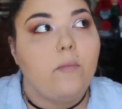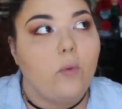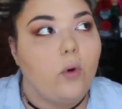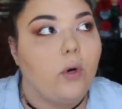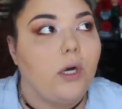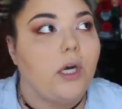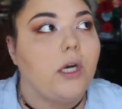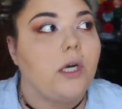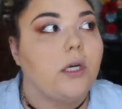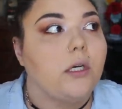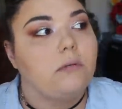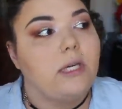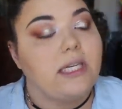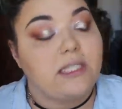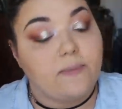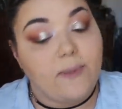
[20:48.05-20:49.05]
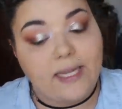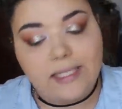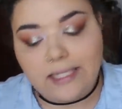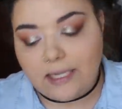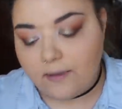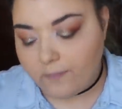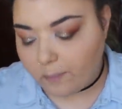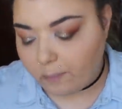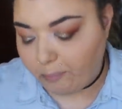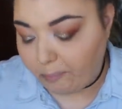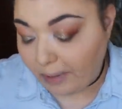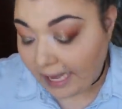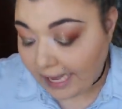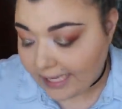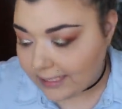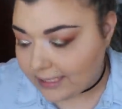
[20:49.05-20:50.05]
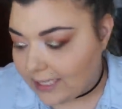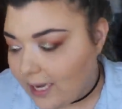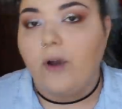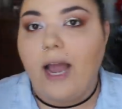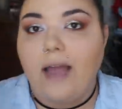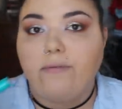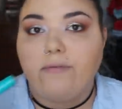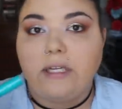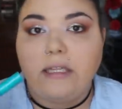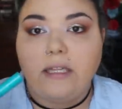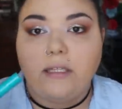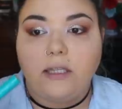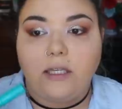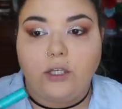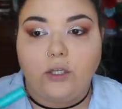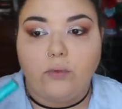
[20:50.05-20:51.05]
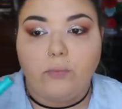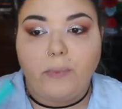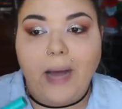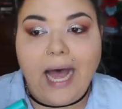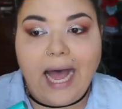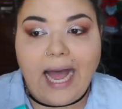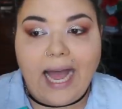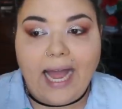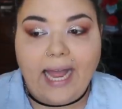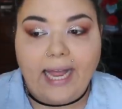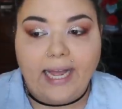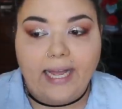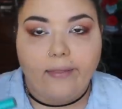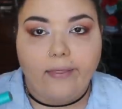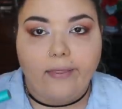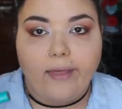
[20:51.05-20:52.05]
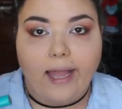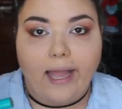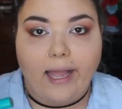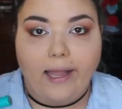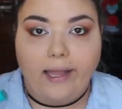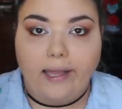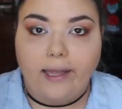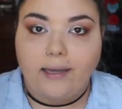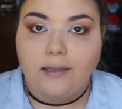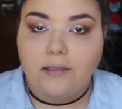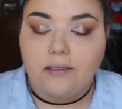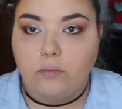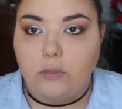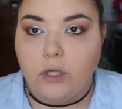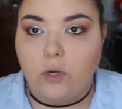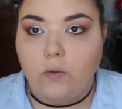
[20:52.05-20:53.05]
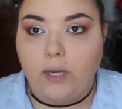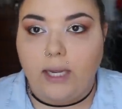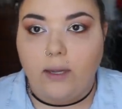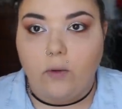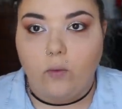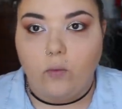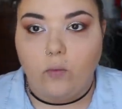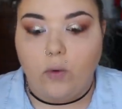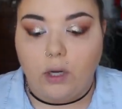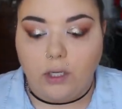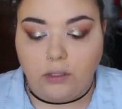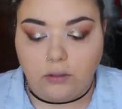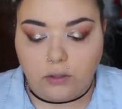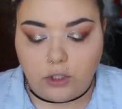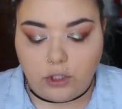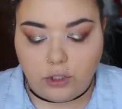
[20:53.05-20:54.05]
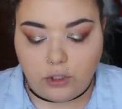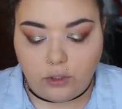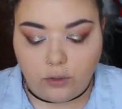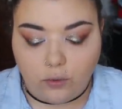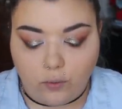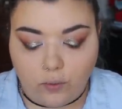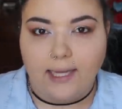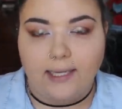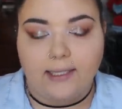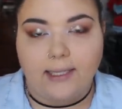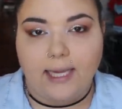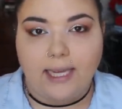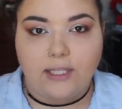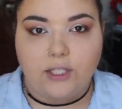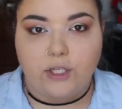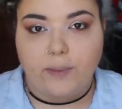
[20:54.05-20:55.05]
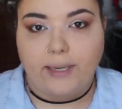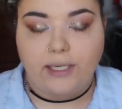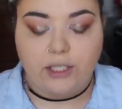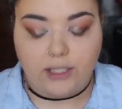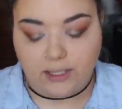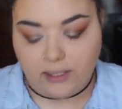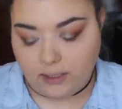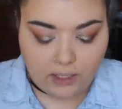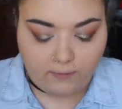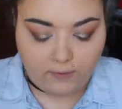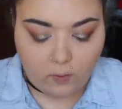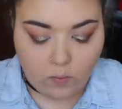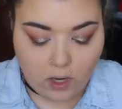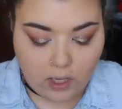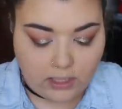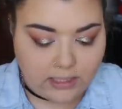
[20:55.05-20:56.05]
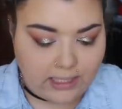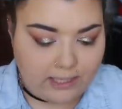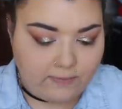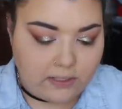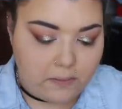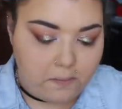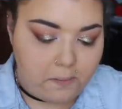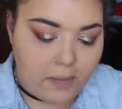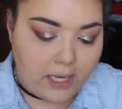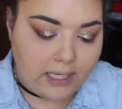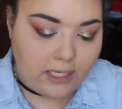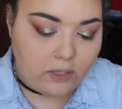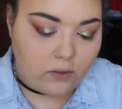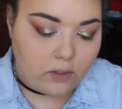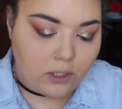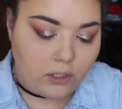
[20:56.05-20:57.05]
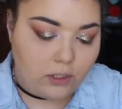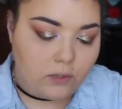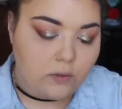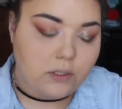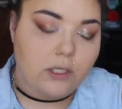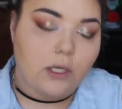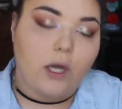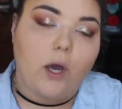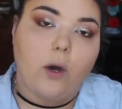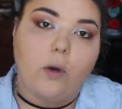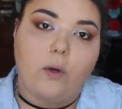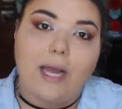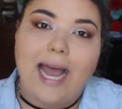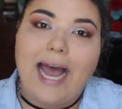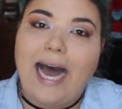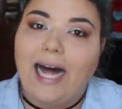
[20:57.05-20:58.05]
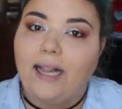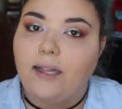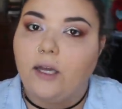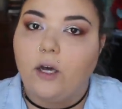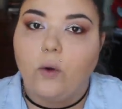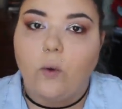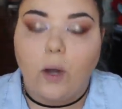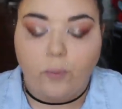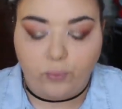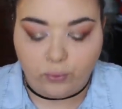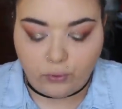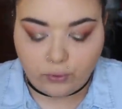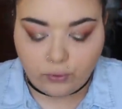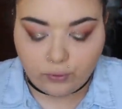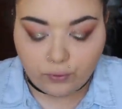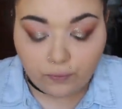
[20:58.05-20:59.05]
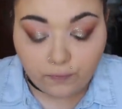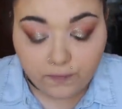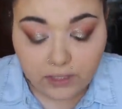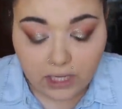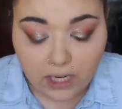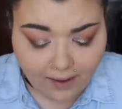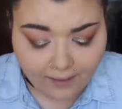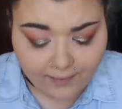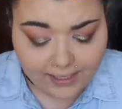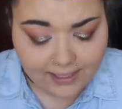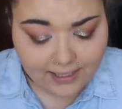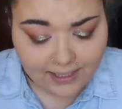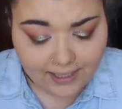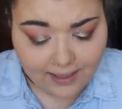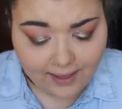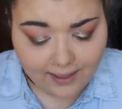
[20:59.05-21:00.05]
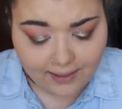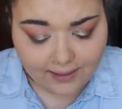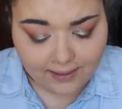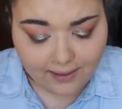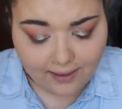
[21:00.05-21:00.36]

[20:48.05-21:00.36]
more expensive, but for everything that you buy, they donate one to a cancer patient. If you want to save some money, you can use the code ALLOApproved. Obviously, that is